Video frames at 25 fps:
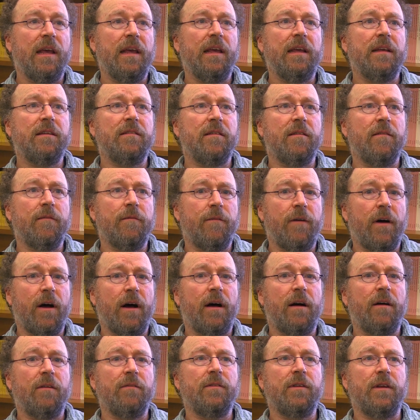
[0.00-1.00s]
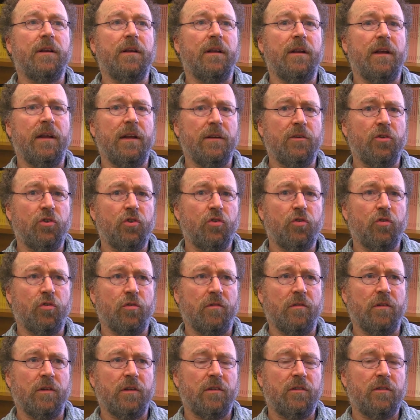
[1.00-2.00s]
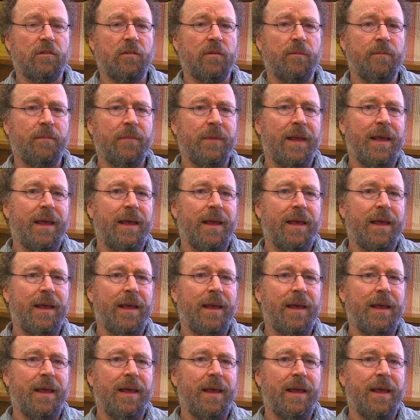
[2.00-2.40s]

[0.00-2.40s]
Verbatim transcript: is involved in insurance.